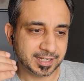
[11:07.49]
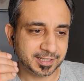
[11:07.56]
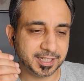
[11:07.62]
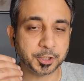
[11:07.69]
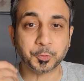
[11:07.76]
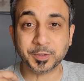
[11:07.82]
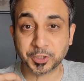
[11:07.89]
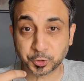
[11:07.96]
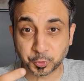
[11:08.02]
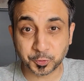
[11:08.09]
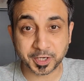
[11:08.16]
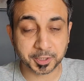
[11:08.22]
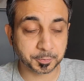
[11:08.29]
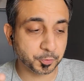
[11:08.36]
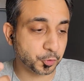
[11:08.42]
that we do
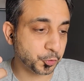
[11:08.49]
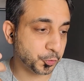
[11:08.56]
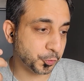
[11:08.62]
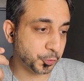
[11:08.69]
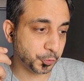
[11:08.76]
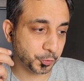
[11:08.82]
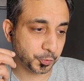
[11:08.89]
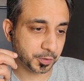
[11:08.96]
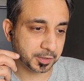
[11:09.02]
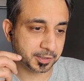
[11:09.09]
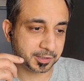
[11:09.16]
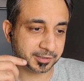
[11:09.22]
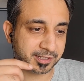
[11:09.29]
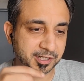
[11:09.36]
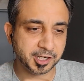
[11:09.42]
at Poco,
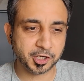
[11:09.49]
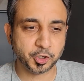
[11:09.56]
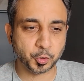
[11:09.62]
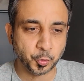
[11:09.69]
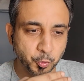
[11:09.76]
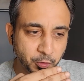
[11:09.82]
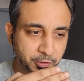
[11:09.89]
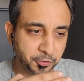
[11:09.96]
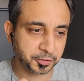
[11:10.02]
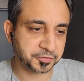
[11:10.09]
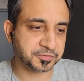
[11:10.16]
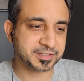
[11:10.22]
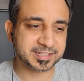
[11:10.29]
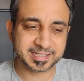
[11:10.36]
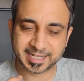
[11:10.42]
there are a whole lot of
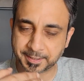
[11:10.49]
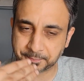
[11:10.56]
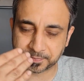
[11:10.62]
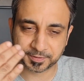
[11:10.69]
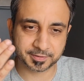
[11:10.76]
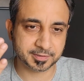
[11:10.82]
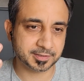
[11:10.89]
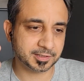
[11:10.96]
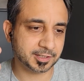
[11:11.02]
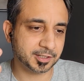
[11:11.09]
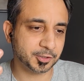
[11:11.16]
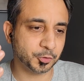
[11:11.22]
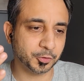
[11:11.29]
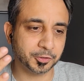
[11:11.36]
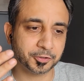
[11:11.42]
steps, a
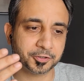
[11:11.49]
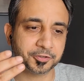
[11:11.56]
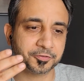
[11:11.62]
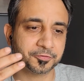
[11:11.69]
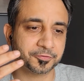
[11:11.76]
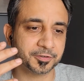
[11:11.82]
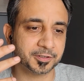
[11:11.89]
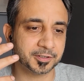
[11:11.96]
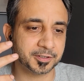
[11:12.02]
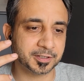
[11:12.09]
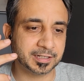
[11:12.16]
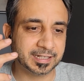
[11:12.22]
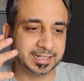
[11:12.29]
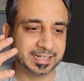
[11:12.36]
whole lot of